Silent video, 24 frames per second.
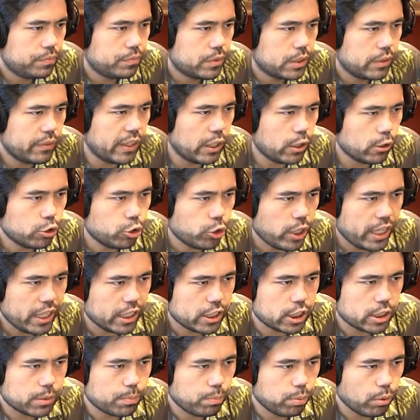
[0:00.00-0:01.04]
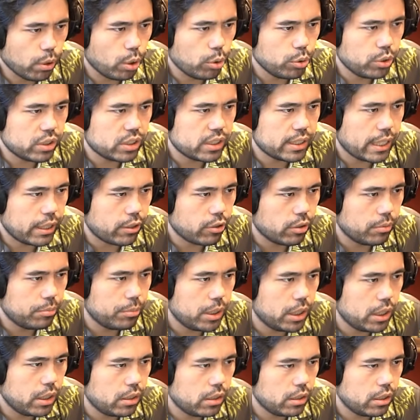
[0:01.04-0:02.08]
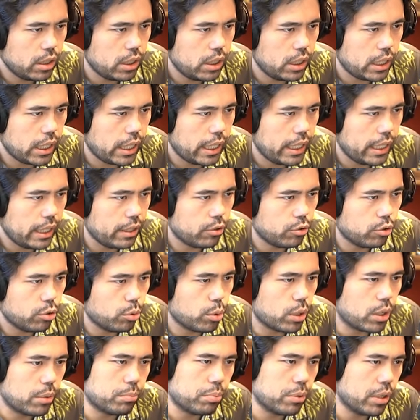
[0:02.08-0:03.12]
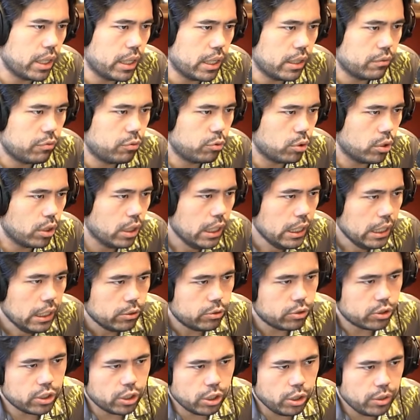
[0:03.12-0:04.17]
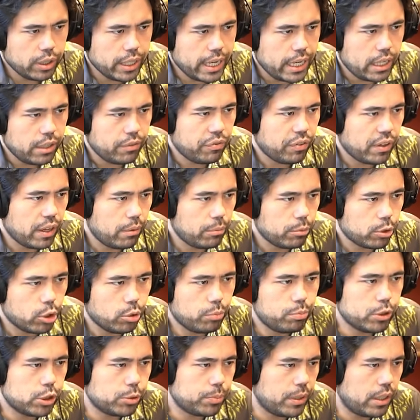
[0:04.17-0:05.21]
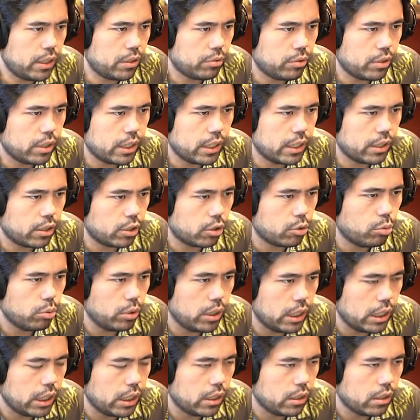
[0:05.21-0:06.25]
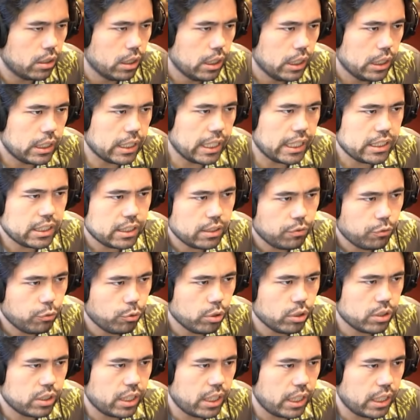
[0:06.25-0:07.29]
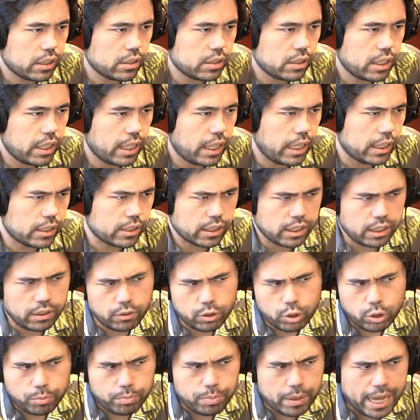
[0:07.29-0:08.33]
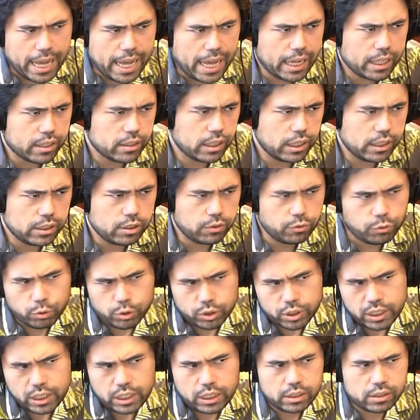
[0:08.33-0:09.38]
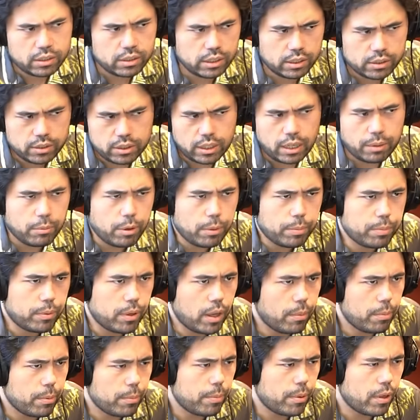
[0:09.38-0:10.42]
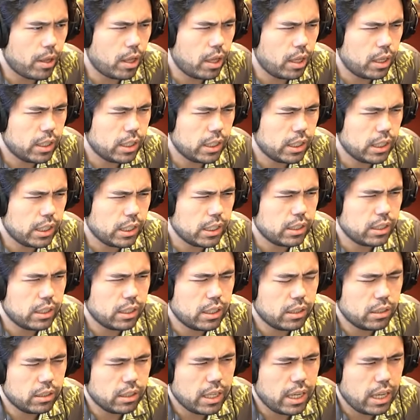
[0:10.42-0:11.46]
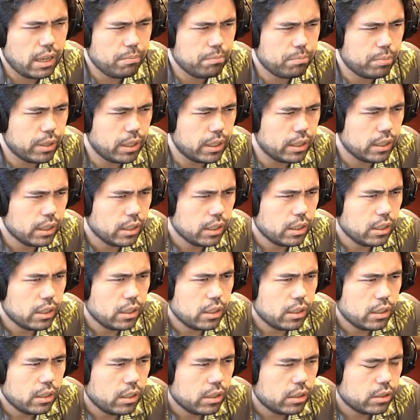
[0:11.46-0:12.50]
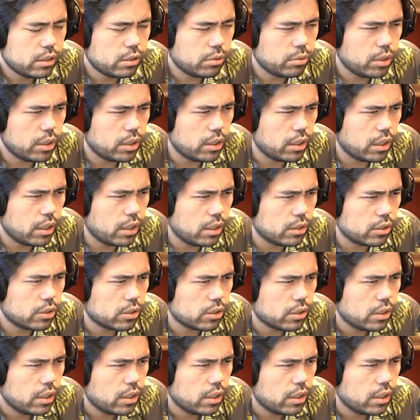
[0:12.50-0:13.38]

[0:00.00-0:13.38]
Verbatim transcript: if I don't try to explode the center immediately, I, I don't know what I'm playing for. So he's gonna go 95 I'm gonna go bishop e3 to hit the queen. Knight c4 takes takes. I can even go back. Knight c4 d6, and I'm up up a pawn. I think at the end of that, but see what he does.